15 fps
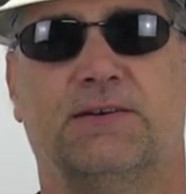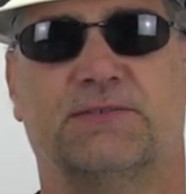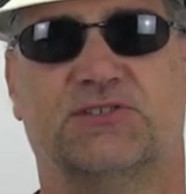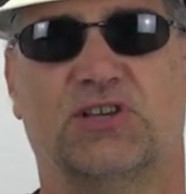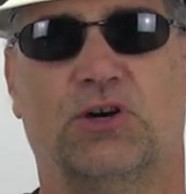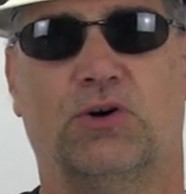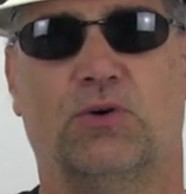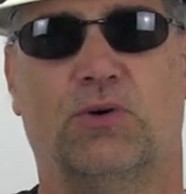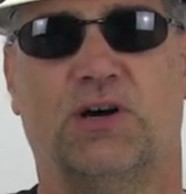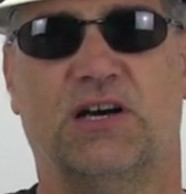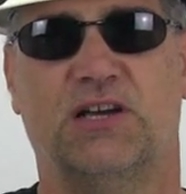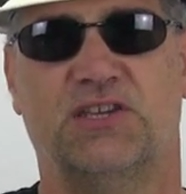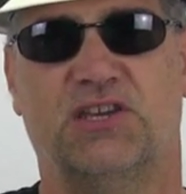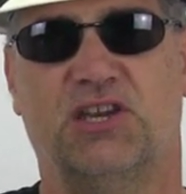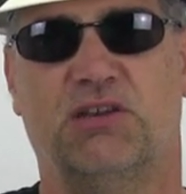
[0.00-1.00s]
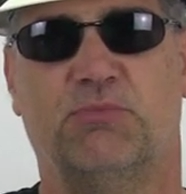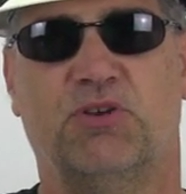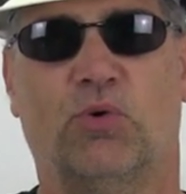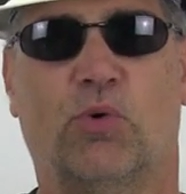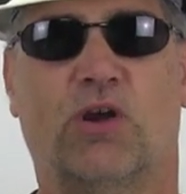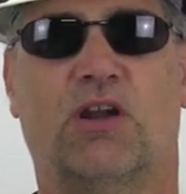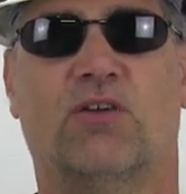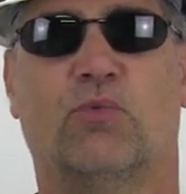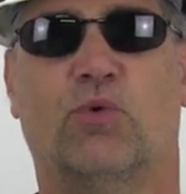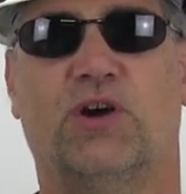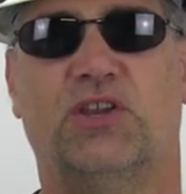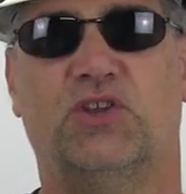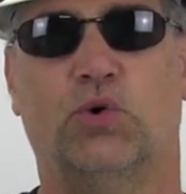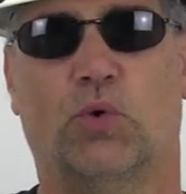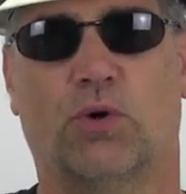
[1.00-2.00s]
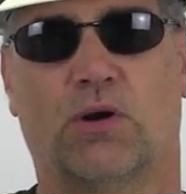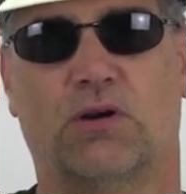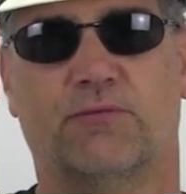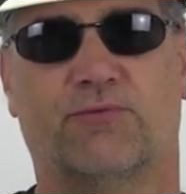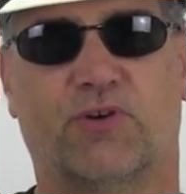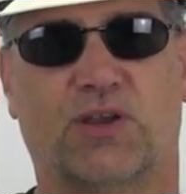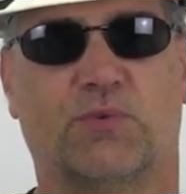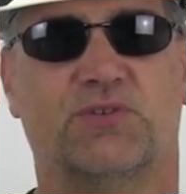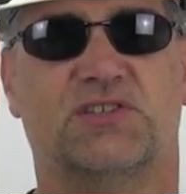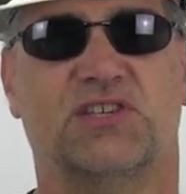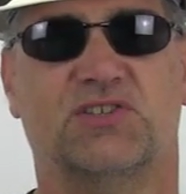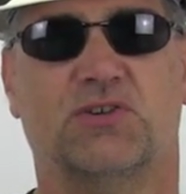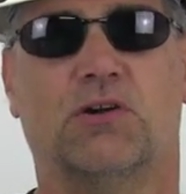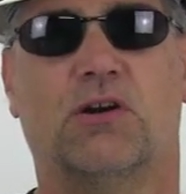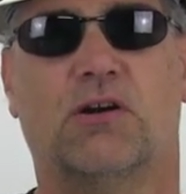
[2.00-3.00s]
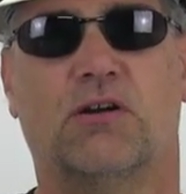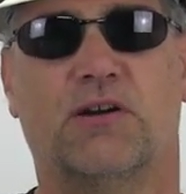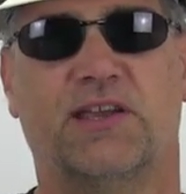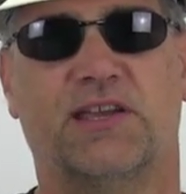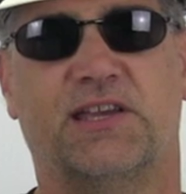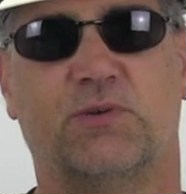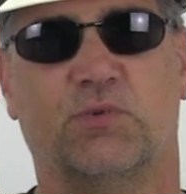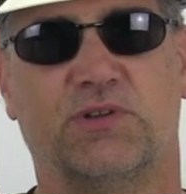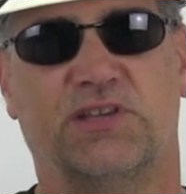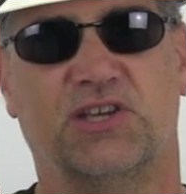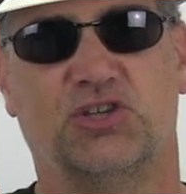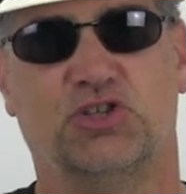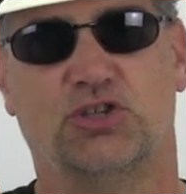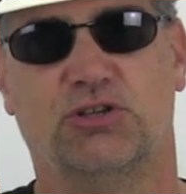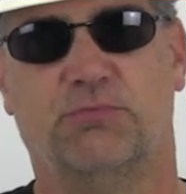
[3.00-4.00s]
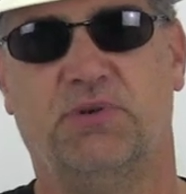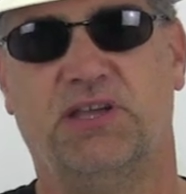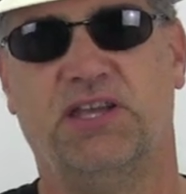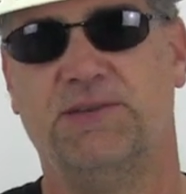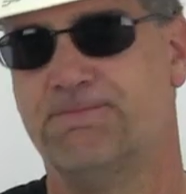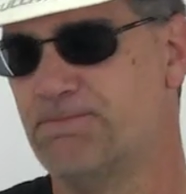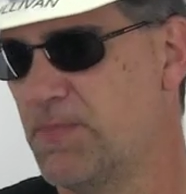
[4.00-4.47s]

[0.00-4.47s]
So you need to be aware of what your frequencies are and what they should be,